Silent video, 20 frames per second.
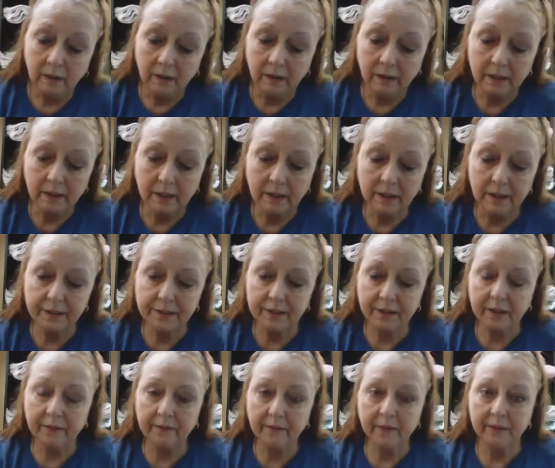Okay, that's
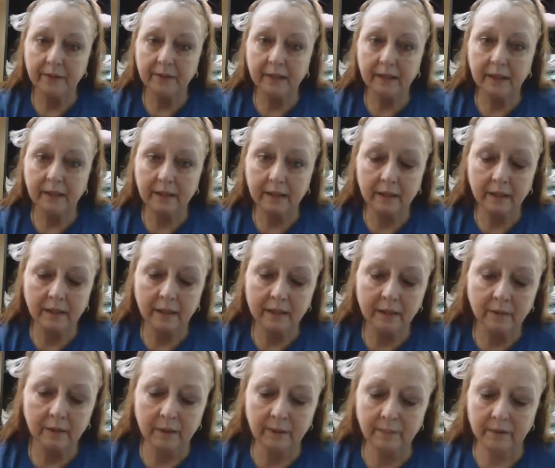enough on that. And
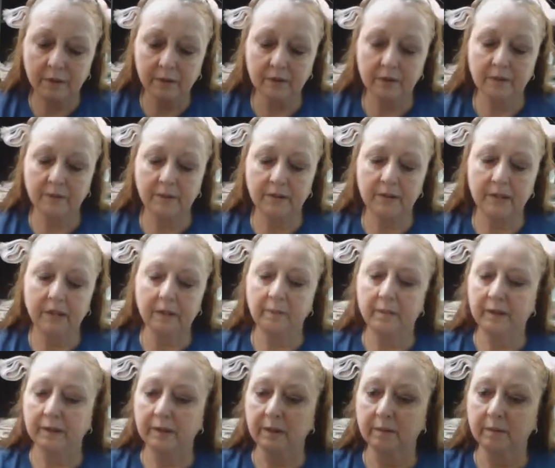then what I'm going to do is I'm going to take the
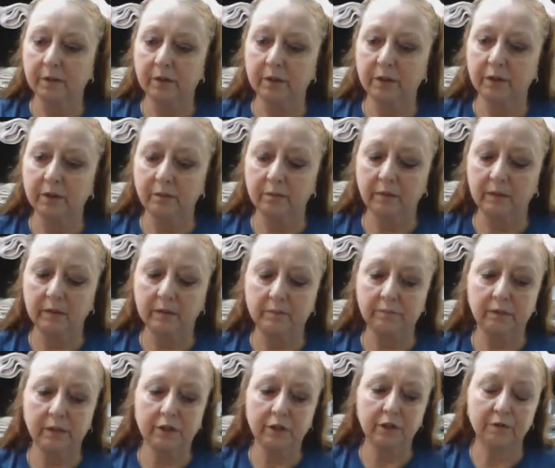blending brush and
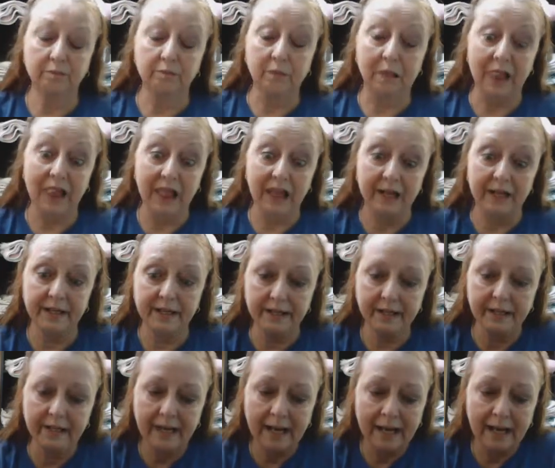blend
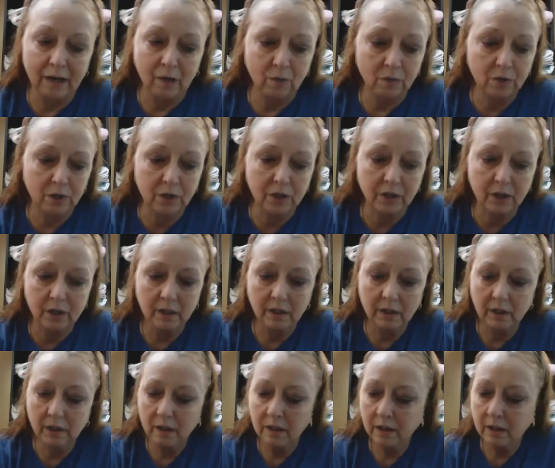it out.
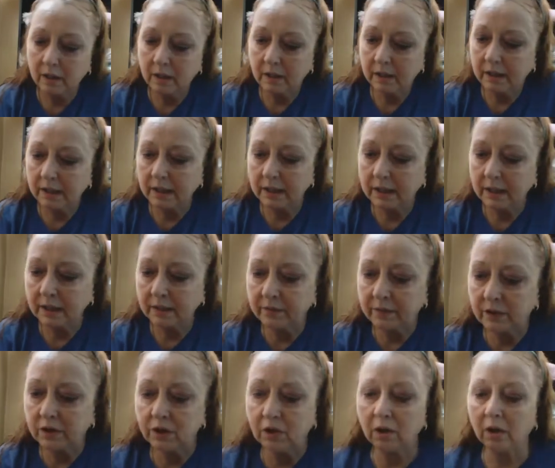Can't
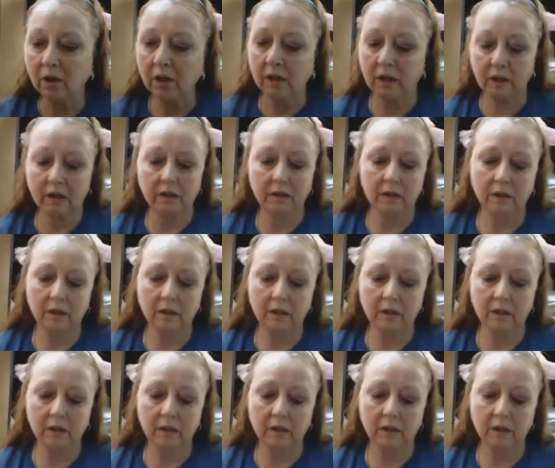even talk.